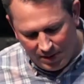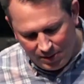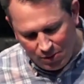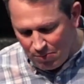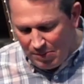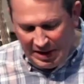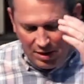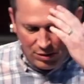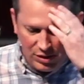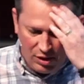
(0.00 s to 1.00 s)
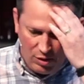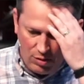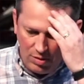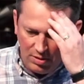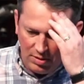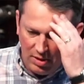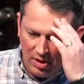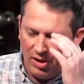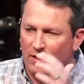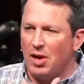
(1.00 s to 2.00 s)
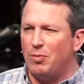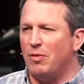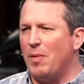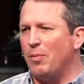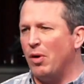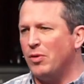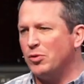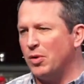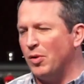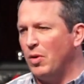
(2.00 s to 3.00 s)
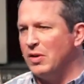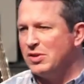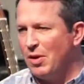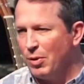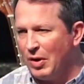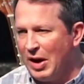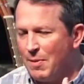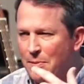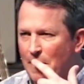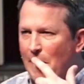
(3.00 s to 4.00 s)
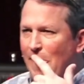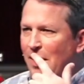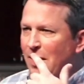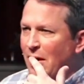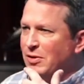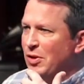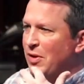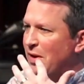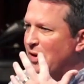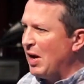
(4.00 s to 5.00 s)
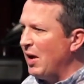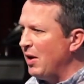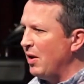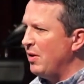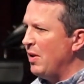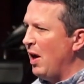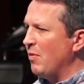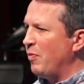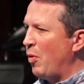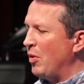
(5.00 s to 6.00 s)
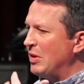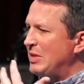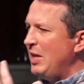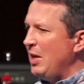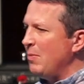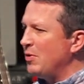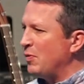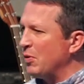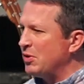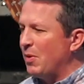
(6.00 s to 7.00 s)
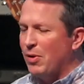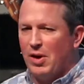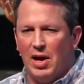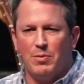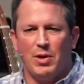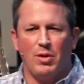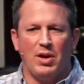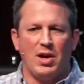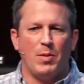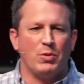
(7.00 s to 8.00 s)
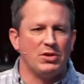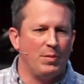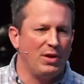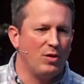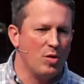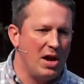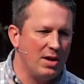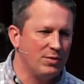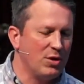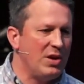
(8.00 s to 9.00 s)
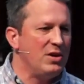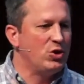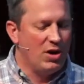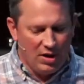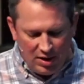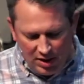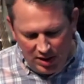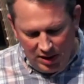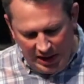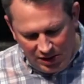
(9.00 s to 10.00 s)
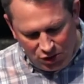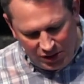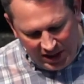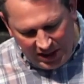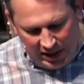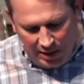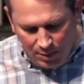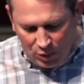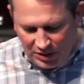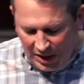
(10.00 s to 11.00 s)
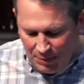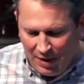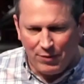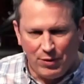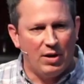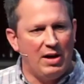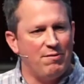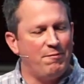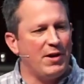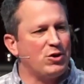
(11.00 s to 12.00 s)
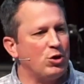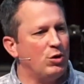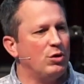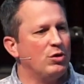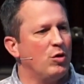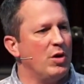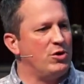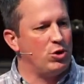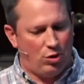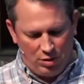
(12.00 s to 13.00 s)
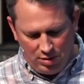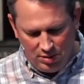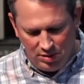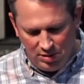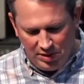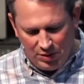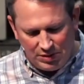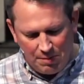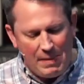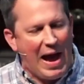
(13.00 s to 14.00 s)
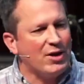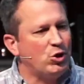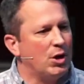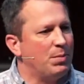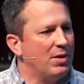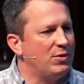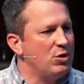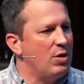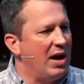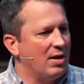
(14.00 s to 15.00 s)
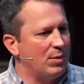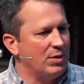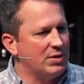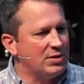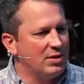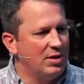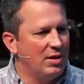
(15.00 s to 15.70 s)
So many years ago, a couple of my brothers were going to run a summer camp. And so they decided that for the teams for summer camp, they were going to come up with something creative. So each team was named after a fictional creature that was a mashup of two animals.